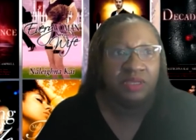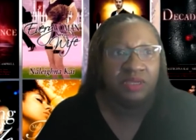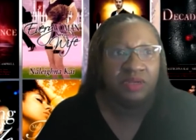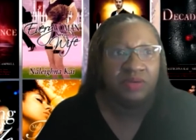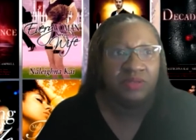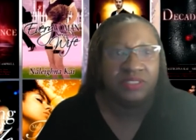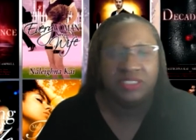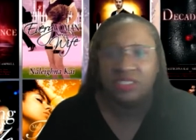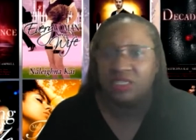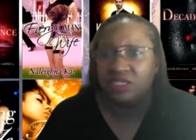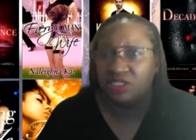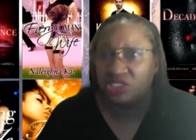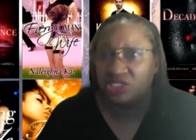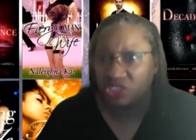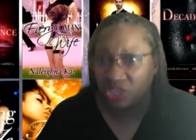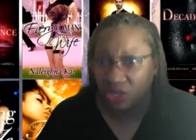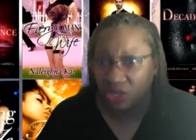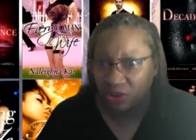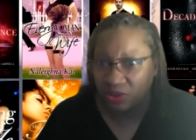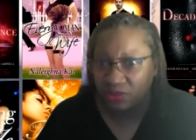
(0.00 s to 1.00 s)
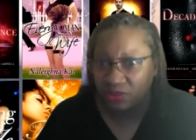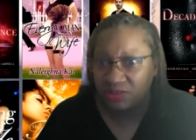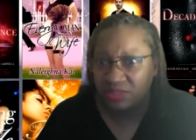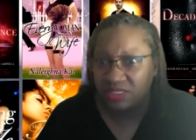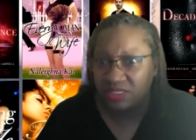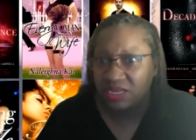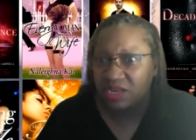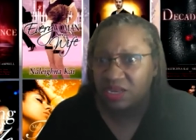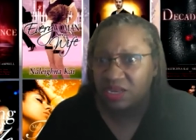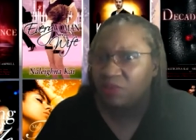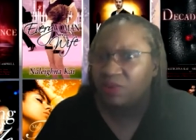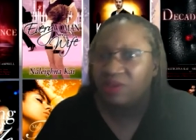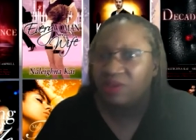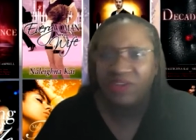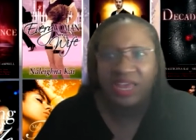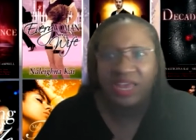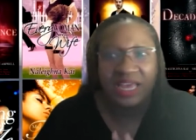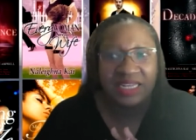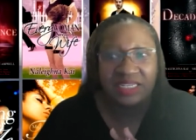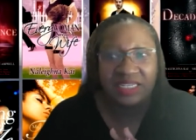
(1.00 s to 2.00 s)
christina jones we've
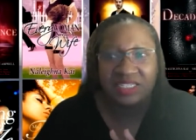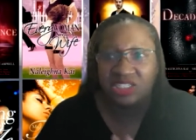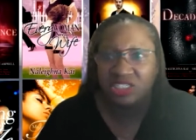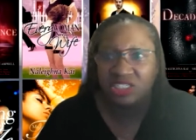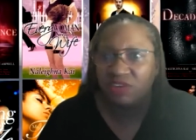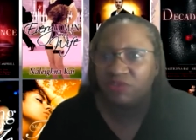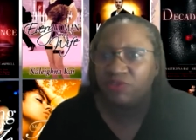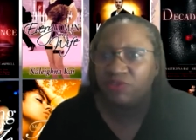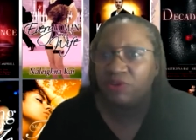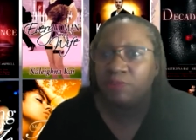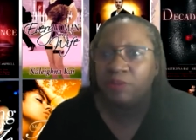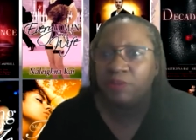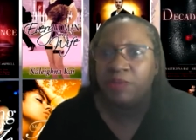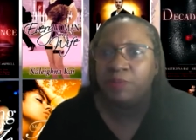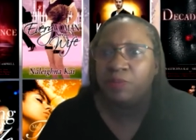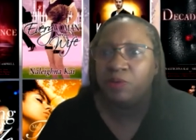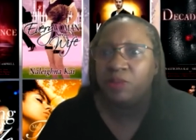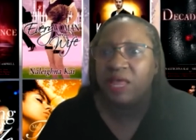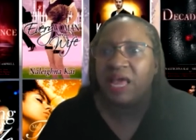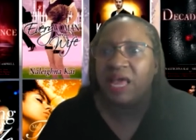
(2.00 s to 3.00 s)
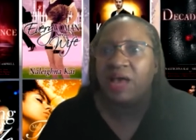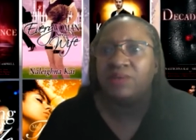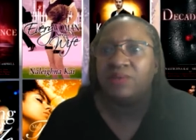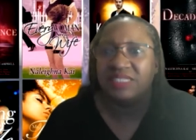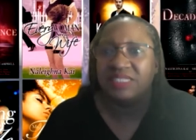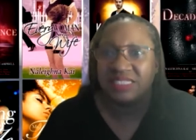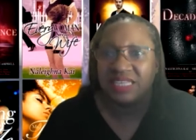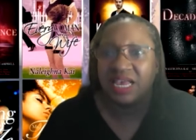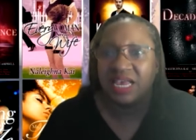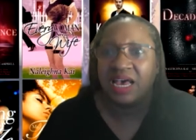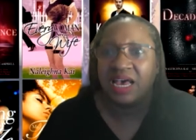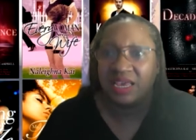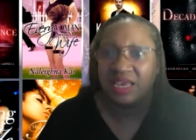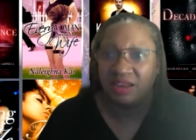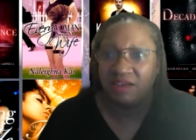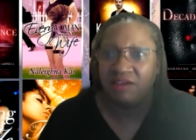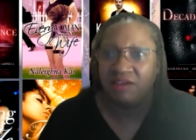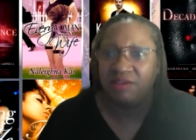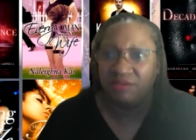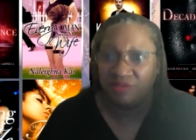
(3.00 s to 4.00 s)
had different people outside
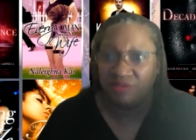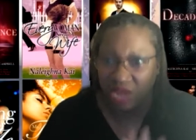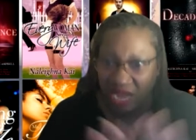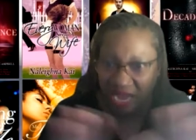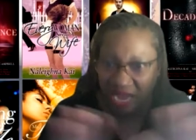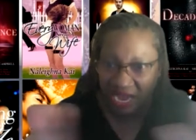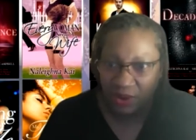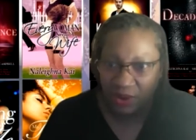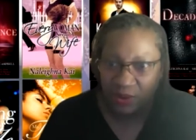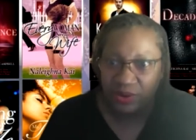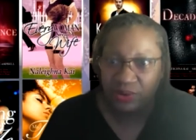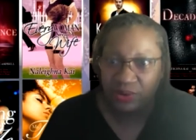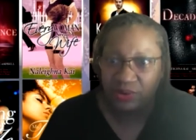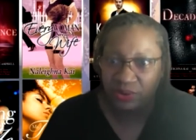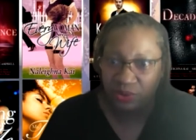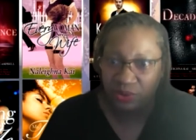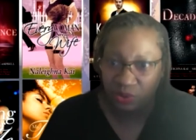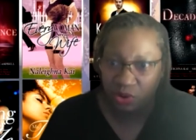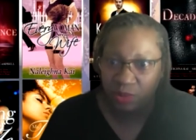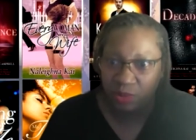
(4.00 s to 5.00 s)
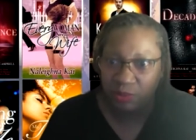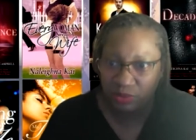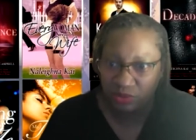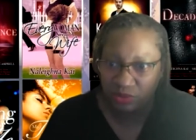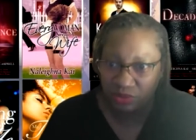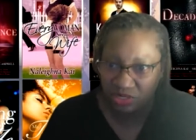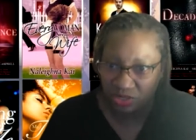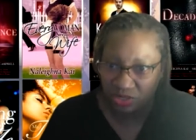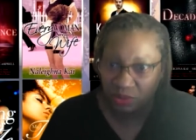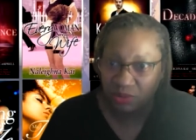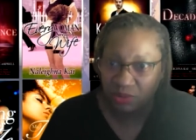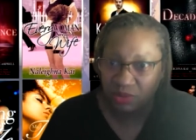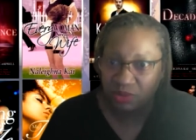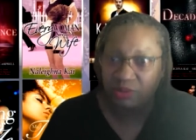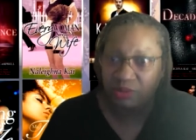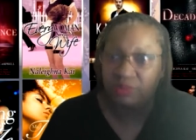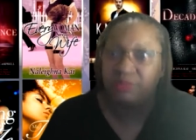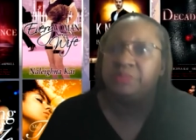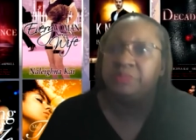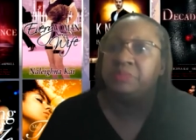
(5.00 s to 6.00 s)
of our normal
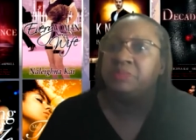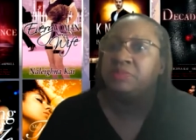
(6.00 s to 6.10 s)
circle